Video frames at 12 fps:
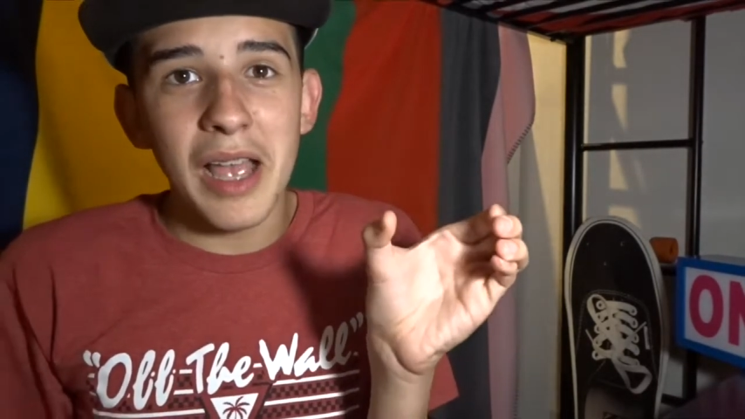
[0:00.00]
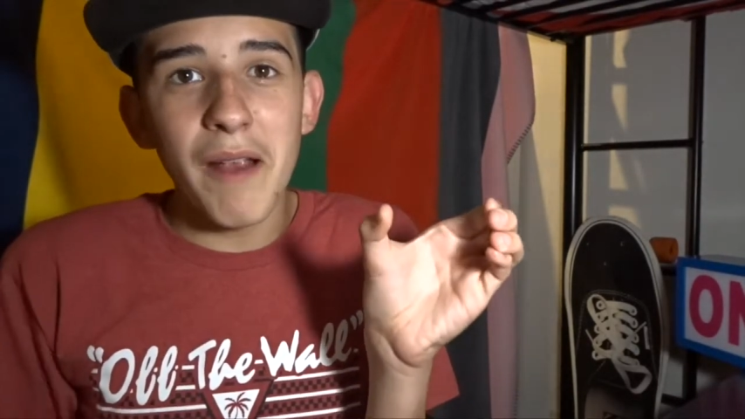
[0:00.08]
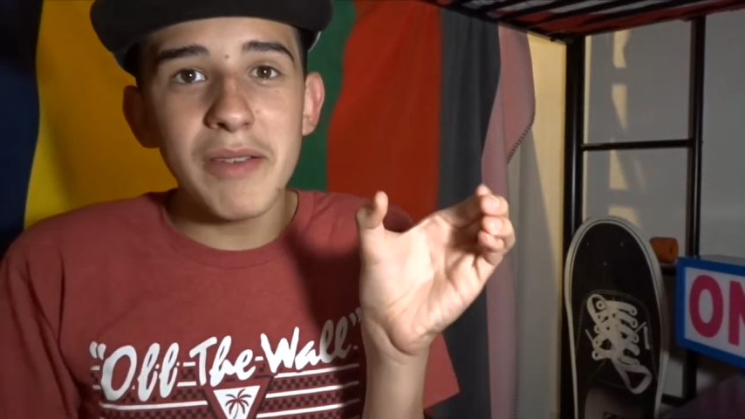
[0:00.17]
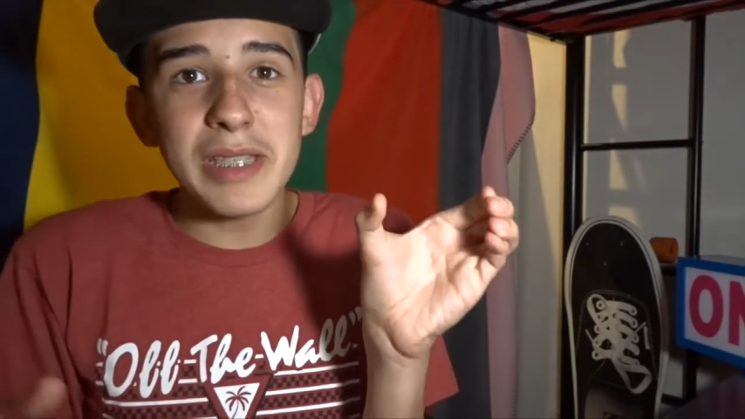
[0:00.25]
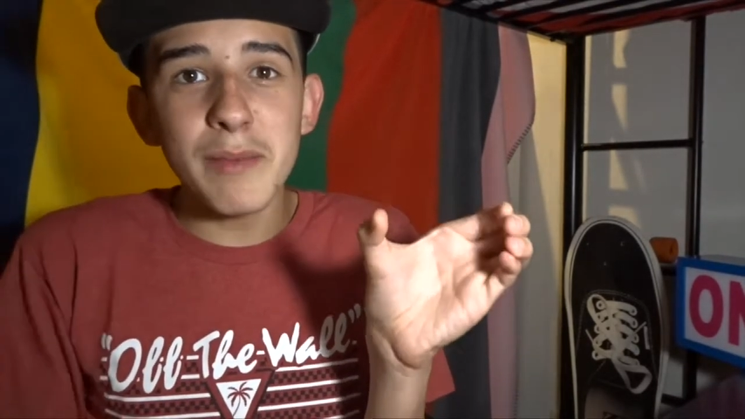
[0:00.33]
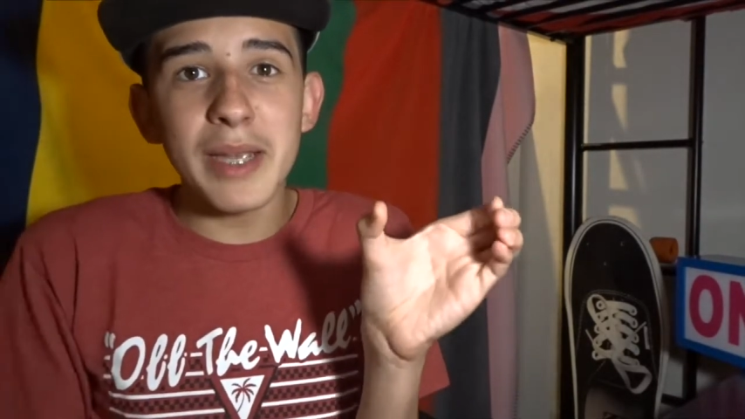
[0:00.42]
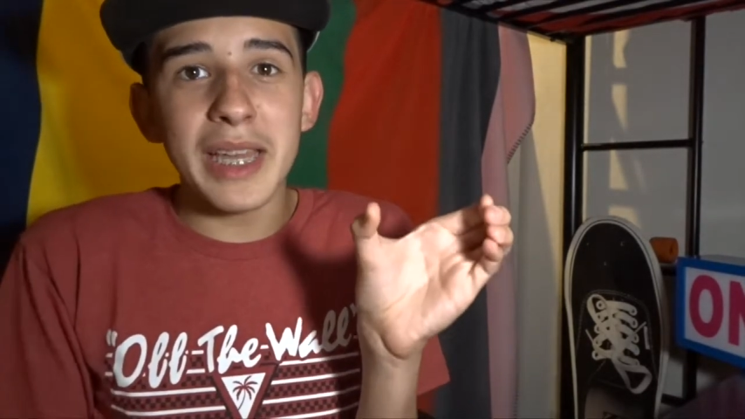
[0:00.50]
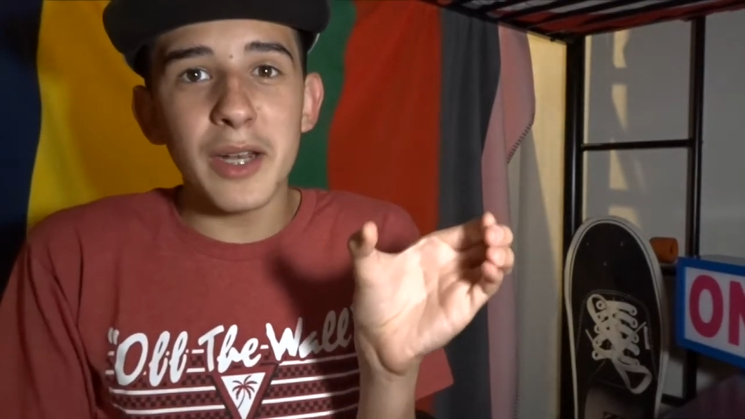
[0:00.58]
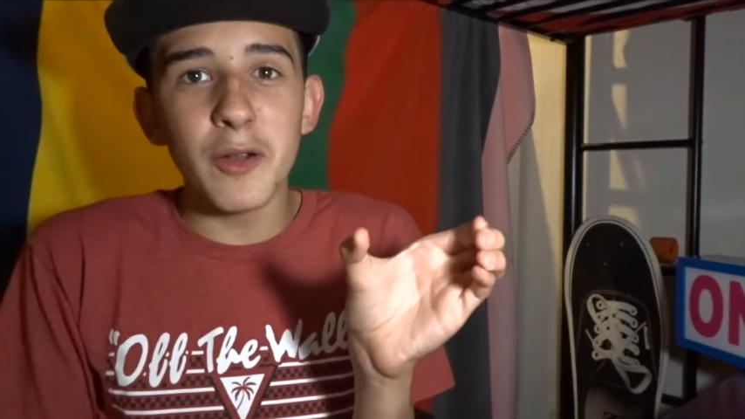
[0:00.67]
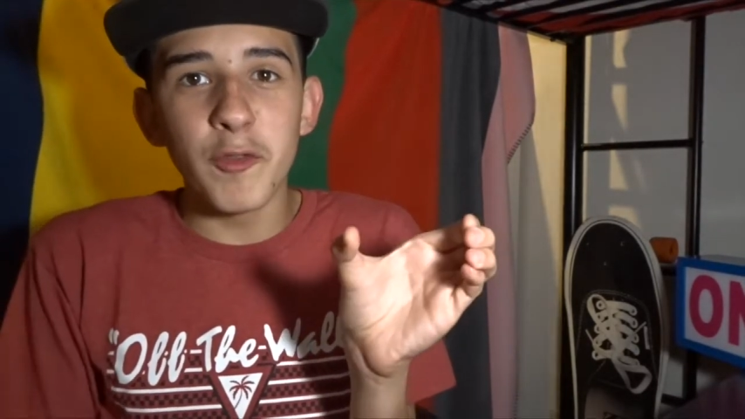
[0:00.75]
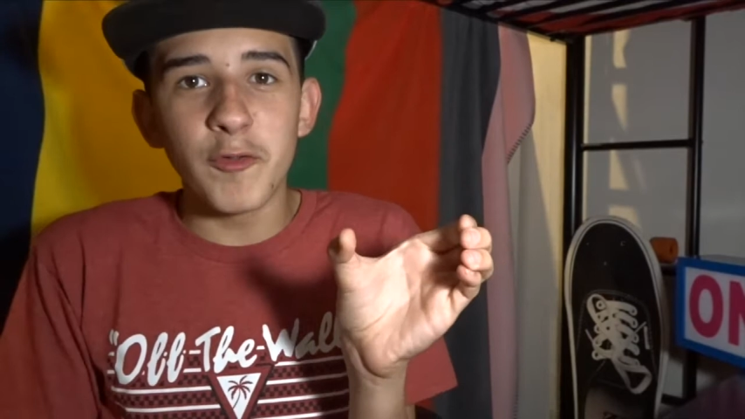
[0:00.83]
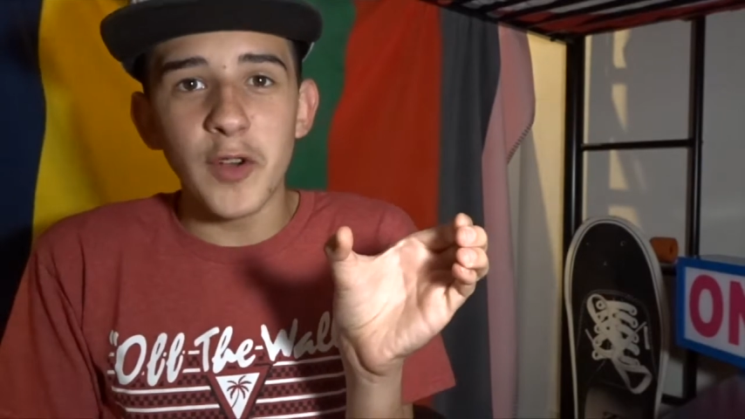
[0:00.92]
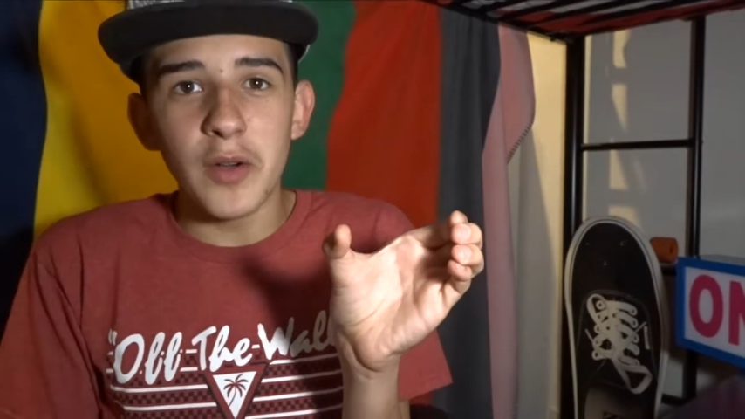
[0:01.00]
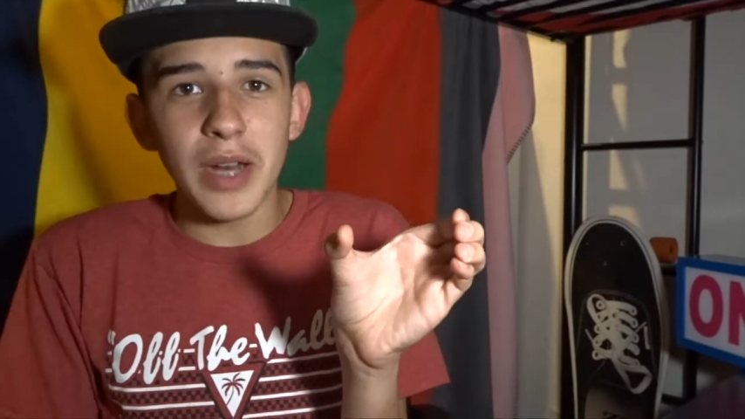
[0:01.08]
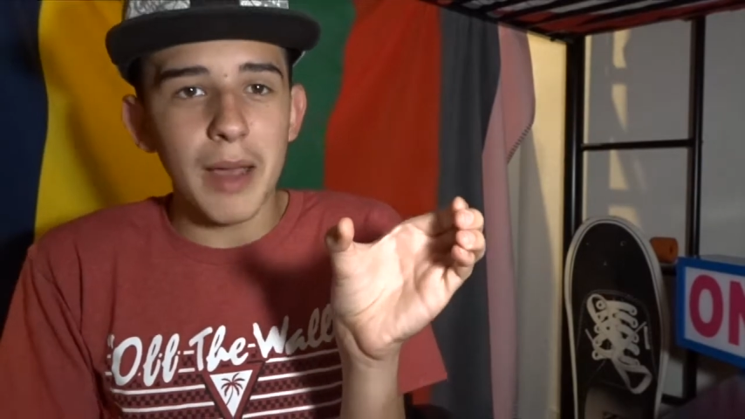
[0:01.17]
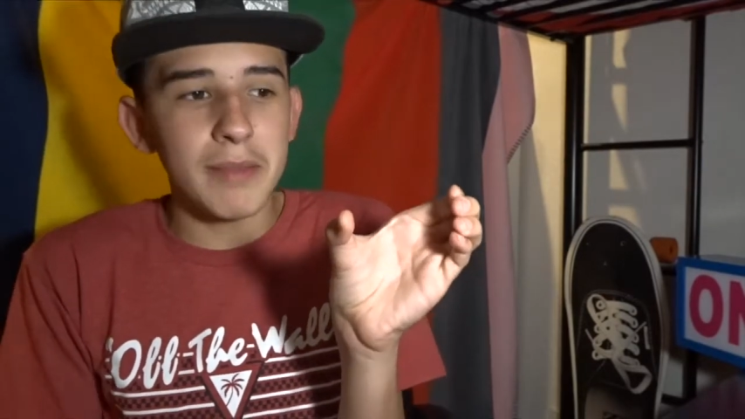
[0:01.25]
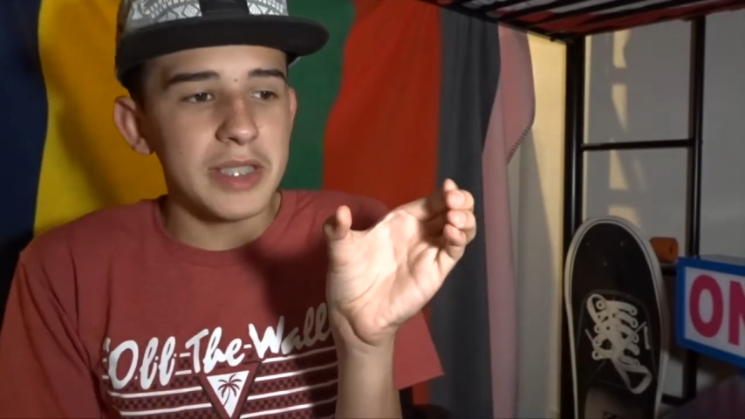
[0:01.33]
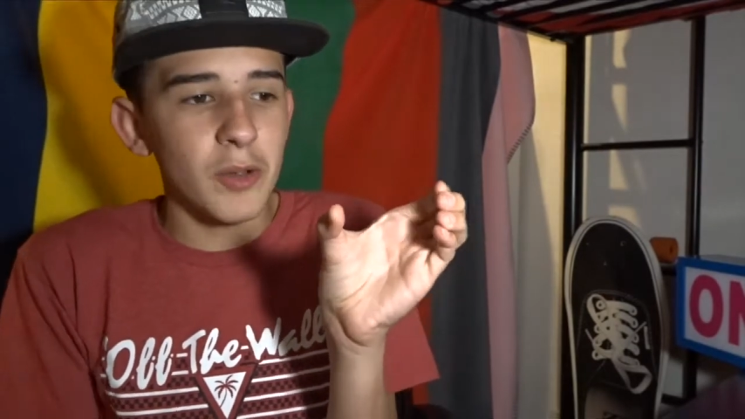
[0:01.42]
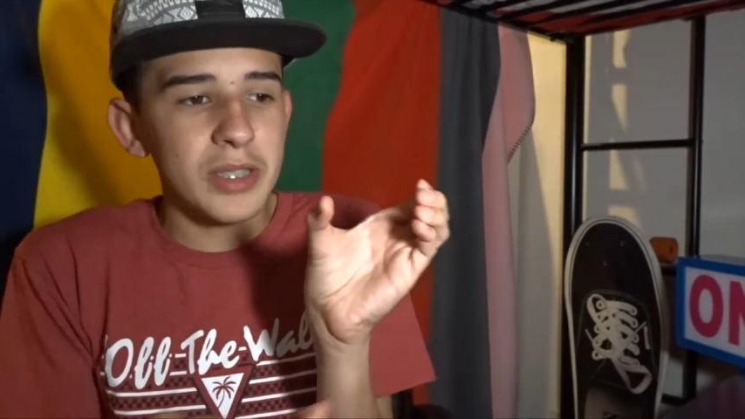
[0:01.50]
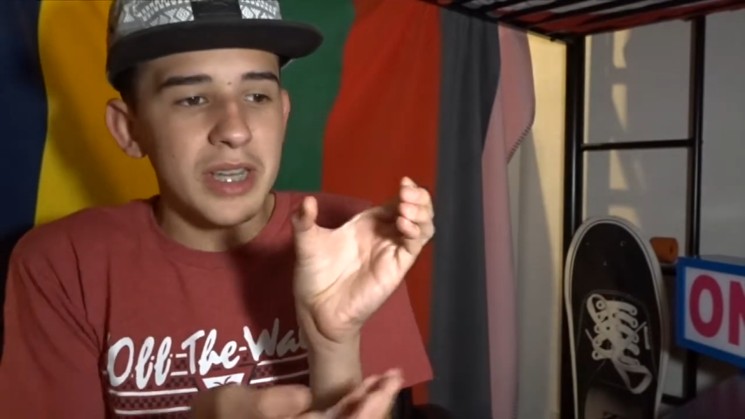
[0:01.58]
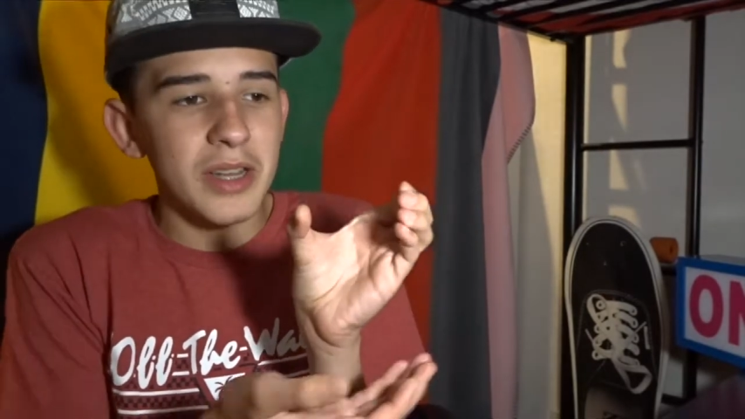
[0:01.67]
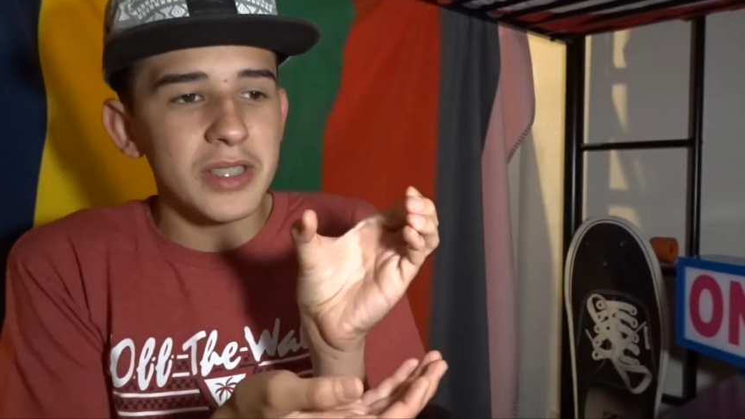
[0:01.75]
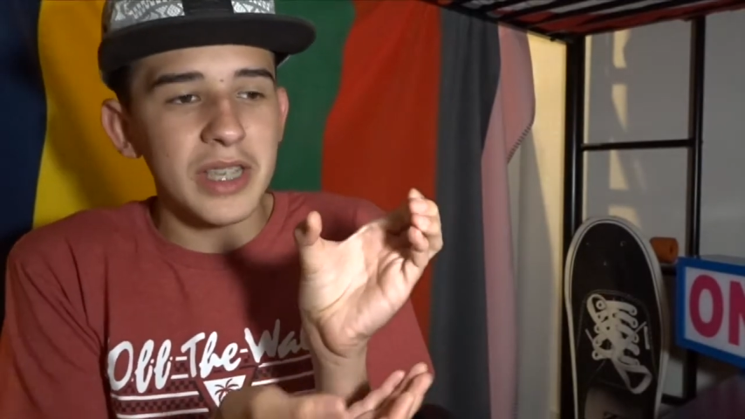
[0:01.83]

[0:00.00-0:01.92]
Every time I get a new phone, I'm so scared